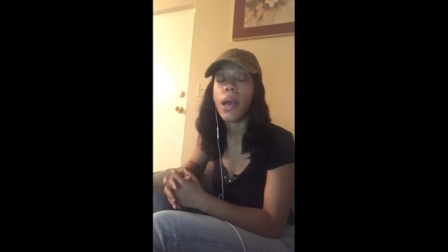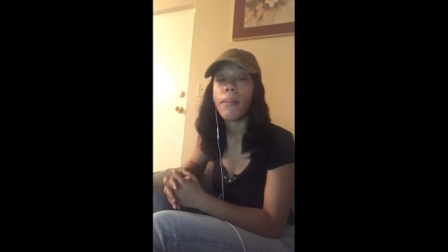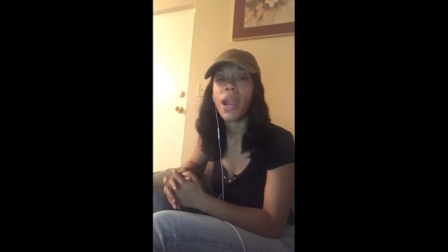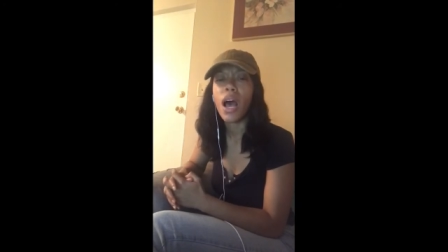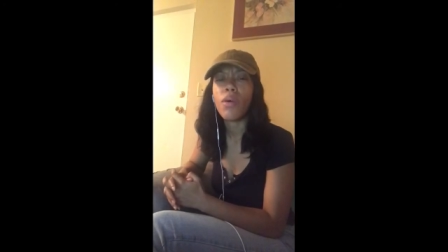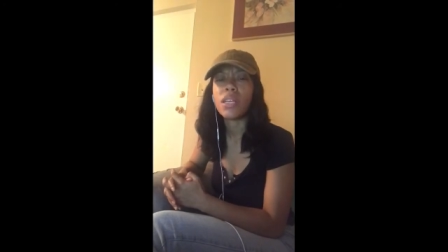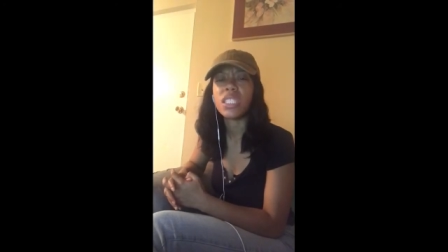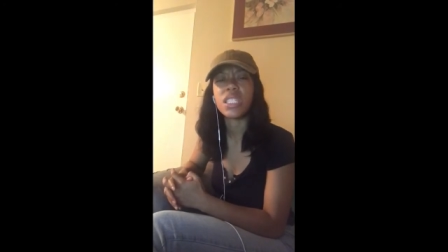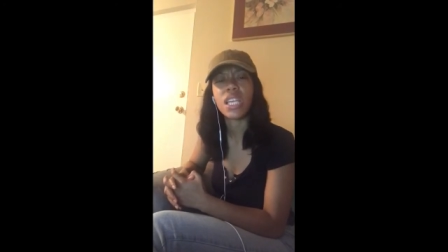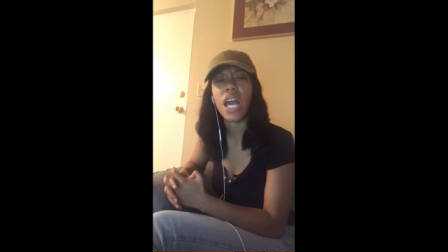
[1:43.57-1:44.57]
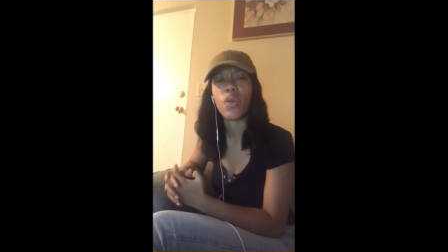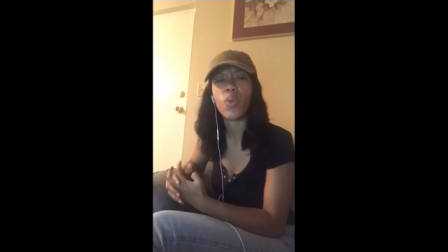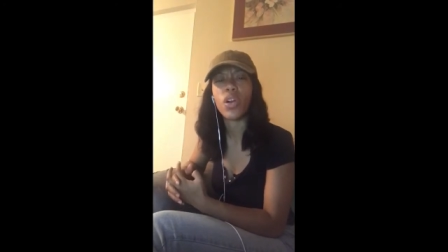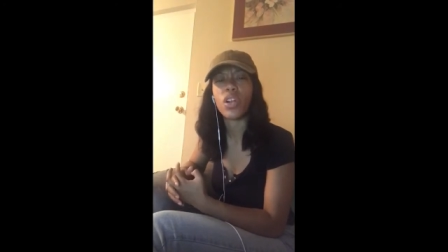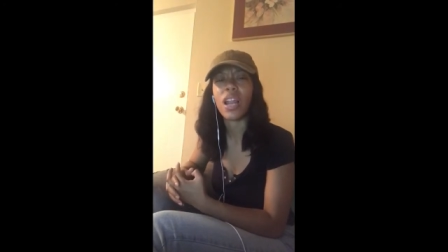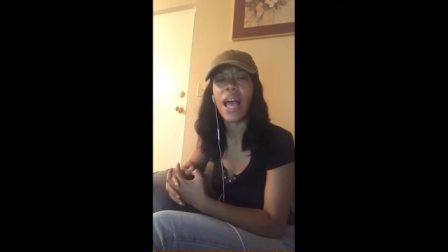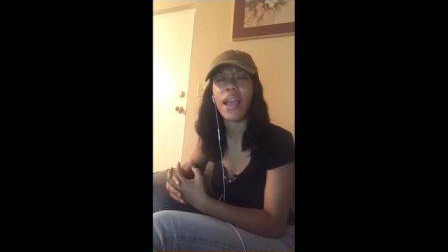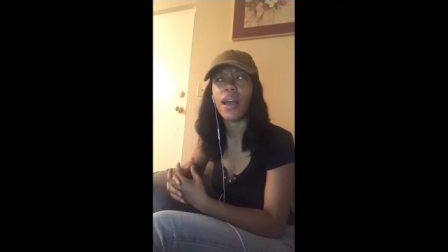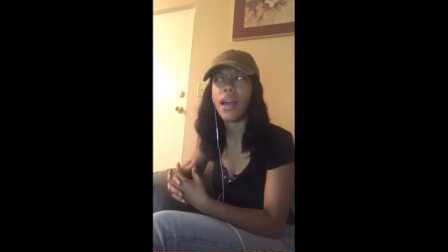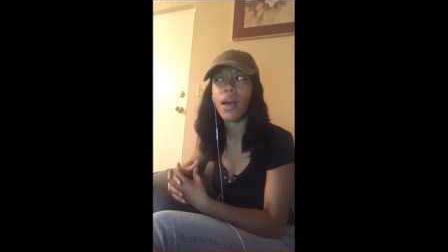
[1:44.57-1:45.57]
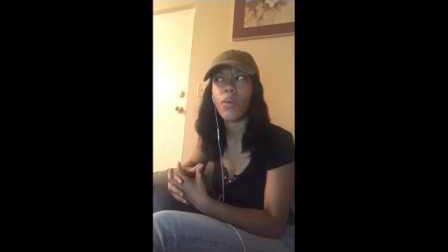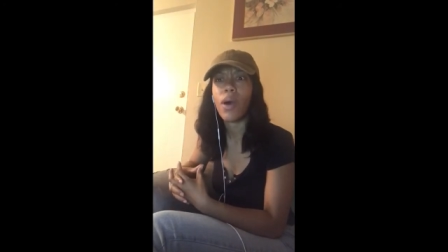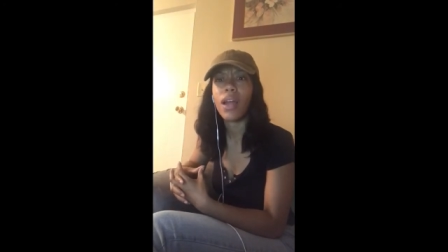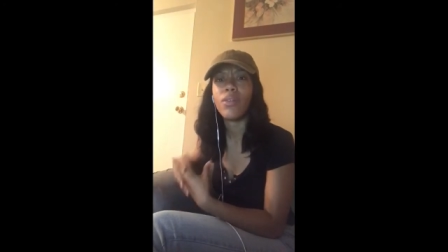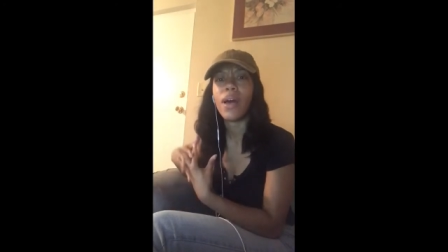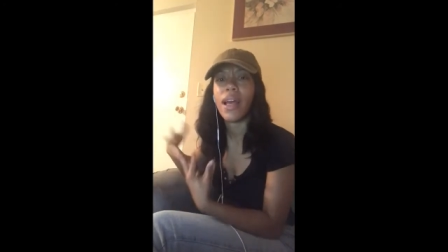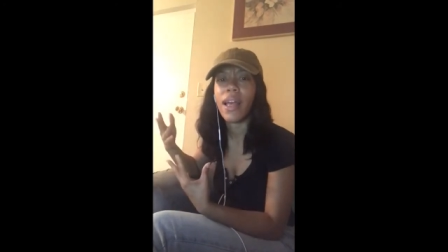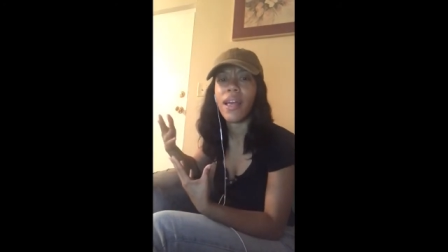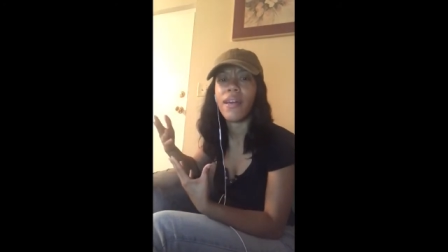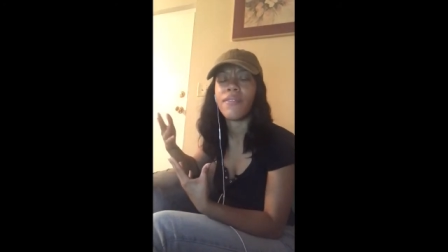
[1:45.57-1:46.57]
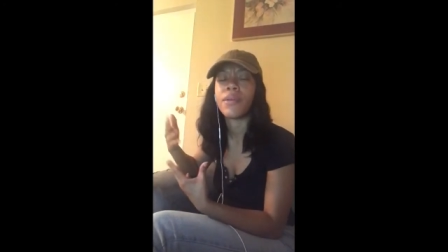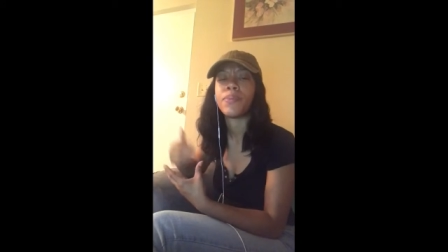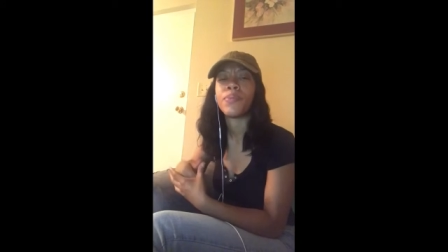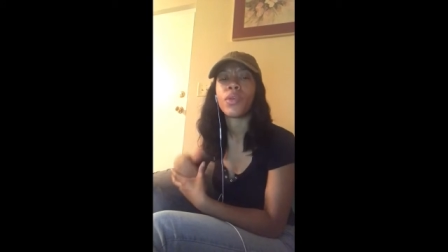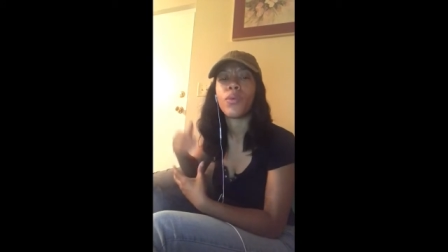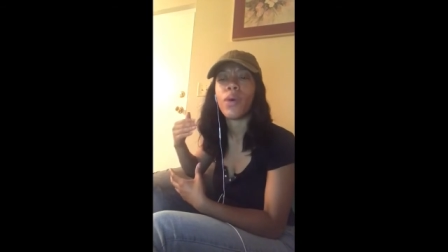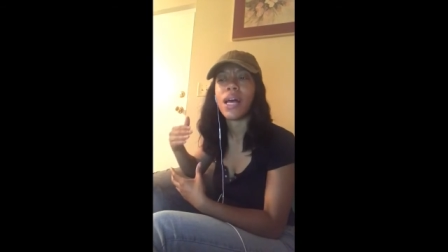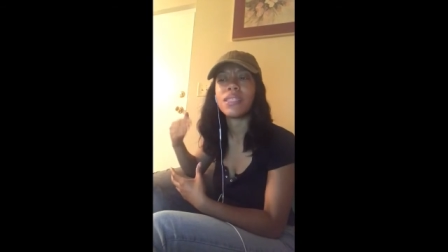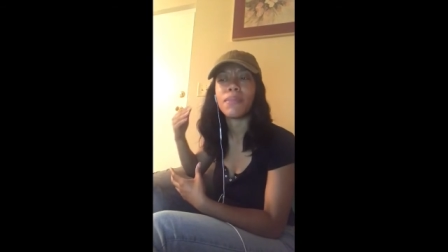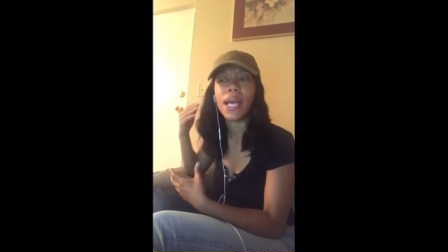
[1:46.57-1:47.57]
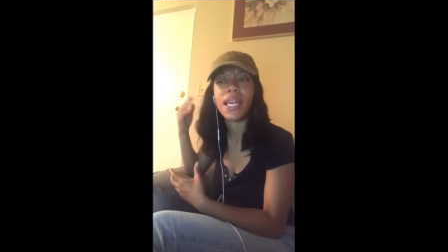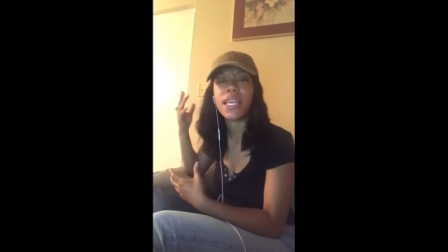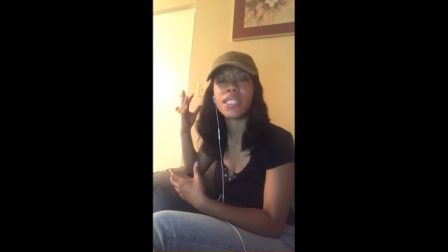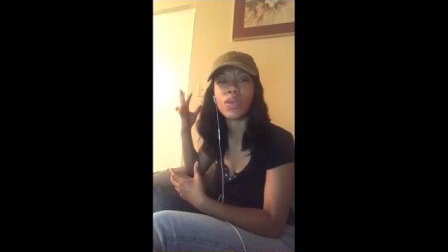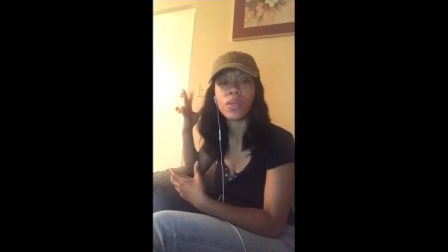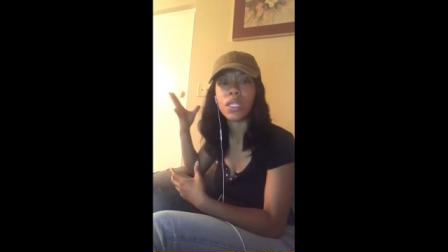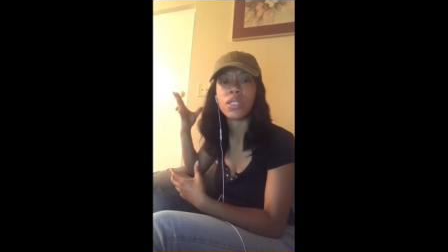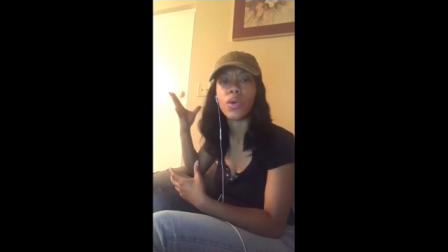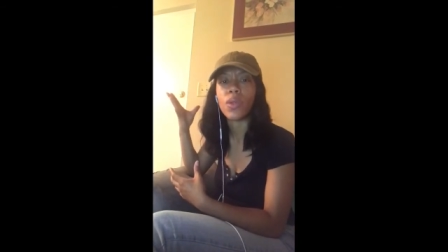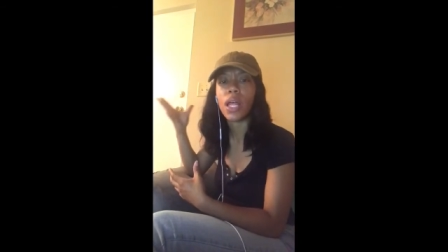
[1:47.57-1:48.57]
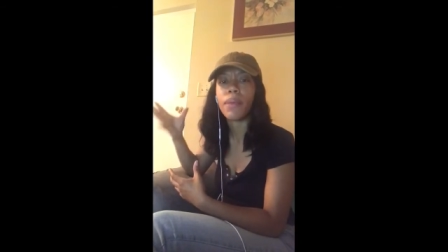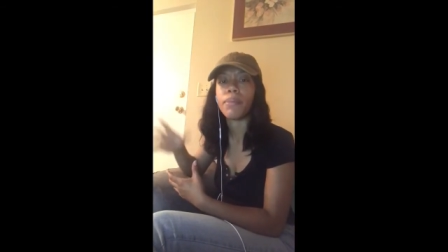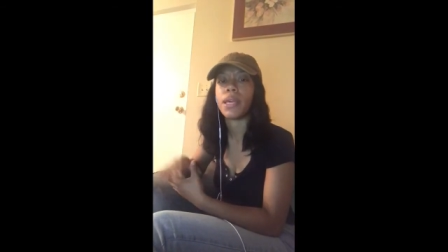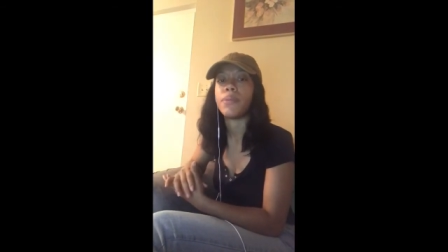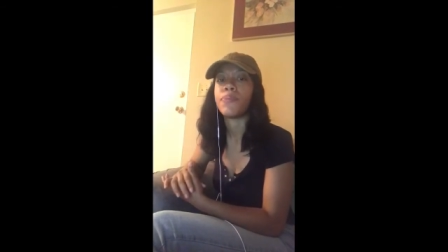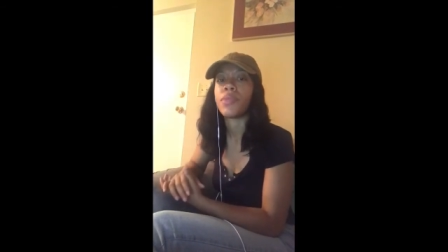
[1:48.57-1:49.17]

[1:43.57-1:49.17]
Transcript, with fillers: But I always just kind of wonder, like, huh, why do I have, why is my head so so lumpy?